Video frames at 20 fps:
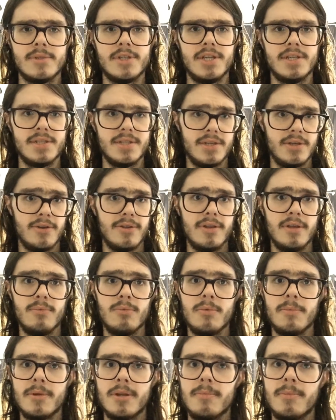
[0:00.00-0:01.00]
She's the only
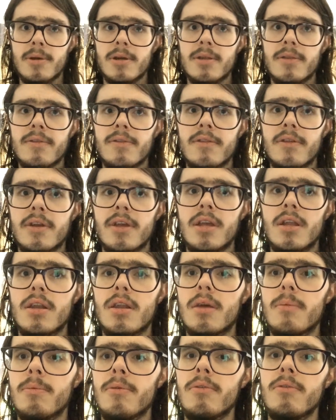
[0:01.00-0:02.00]
woman amongst the
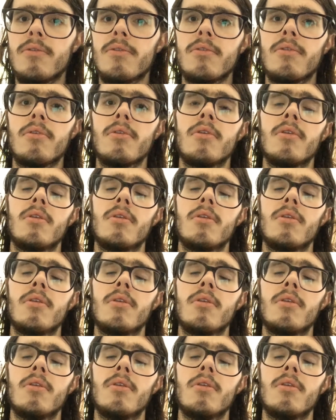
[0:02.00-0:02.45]
kidnappers.